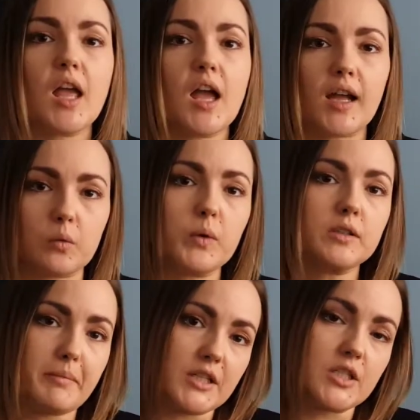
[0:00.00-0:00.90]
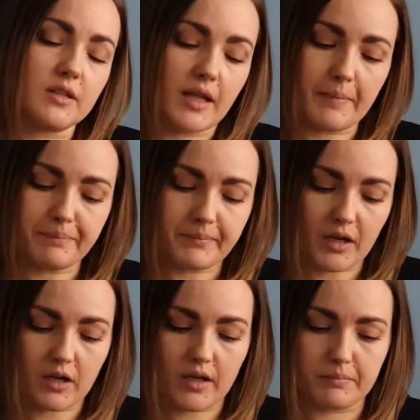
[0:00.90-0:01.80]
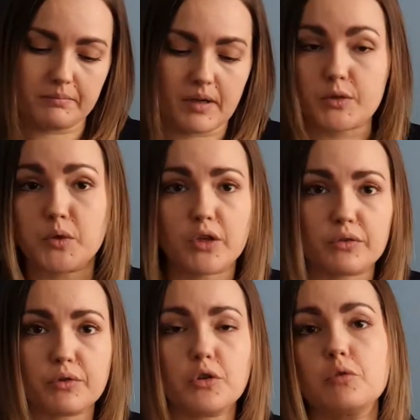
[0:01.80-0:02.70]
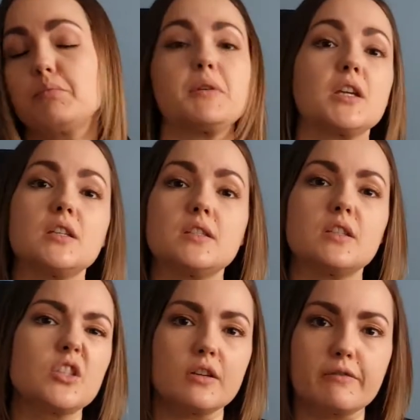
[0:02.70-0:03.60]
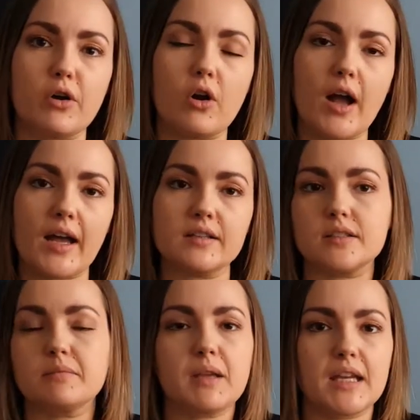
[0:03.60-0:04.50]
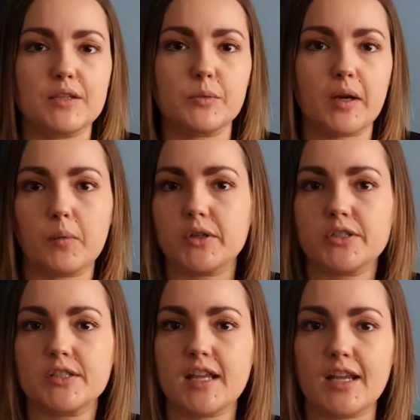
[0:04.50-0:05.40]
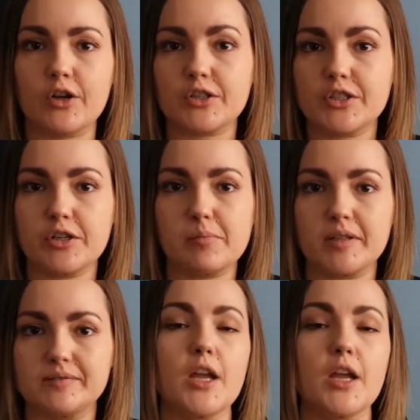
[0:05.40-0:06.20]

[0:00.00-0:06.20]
I will mention them as we go through because there's only 4 and it is what I watched in October.